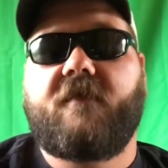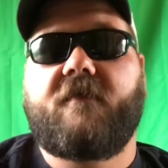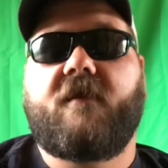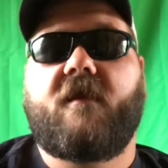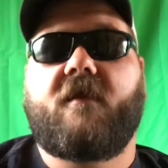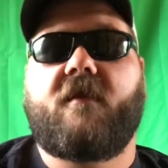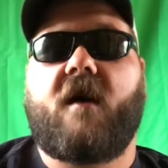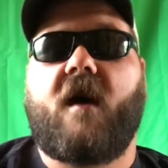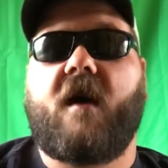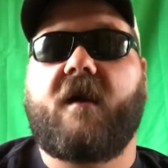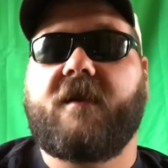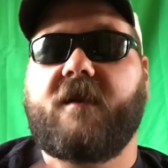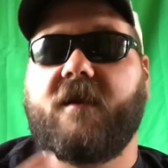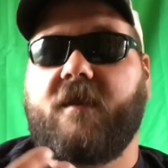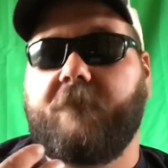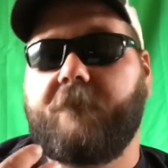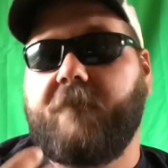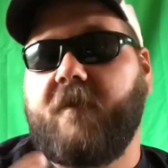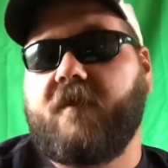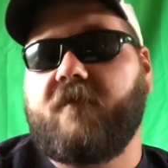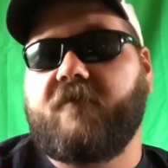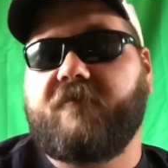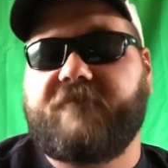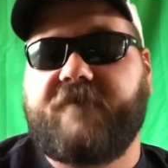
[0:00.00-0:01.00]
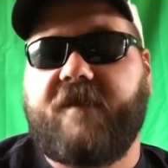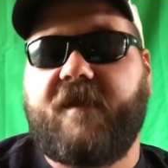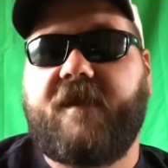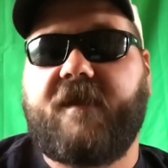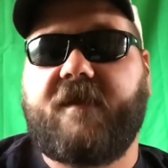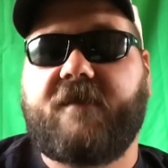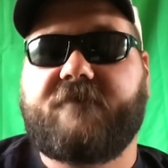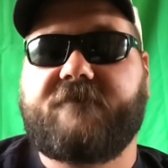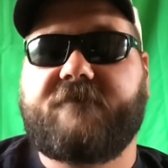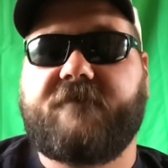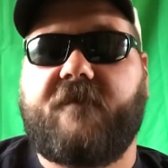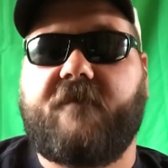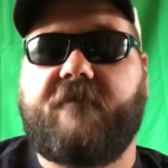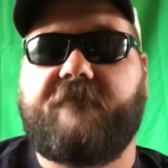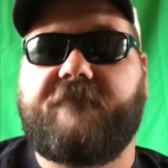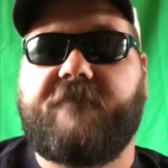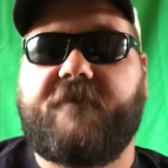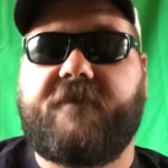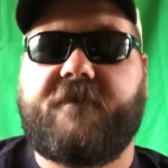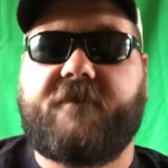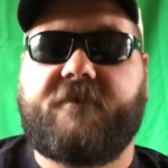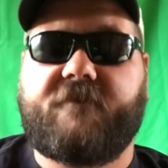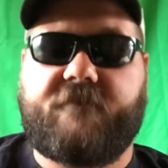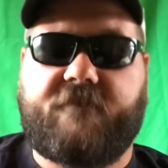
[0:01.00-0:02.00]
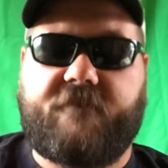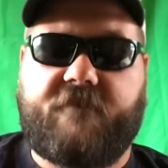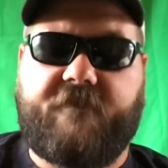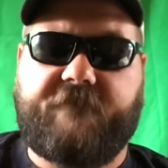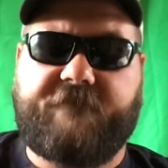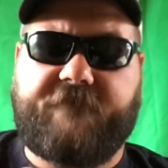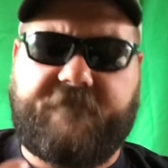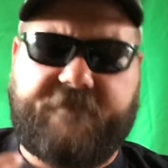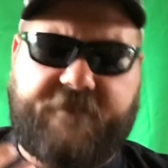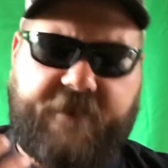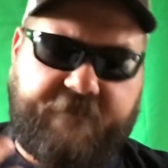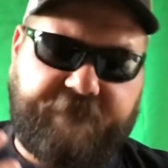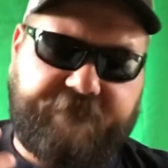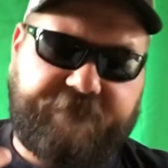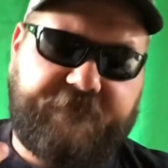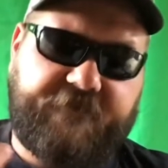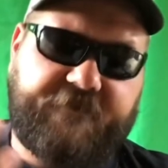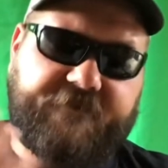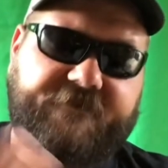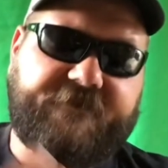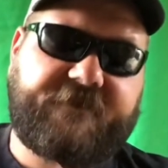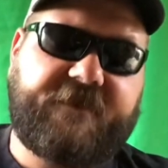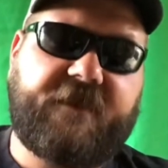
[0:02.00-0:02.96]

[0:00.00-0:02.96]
I got a better chance of that fish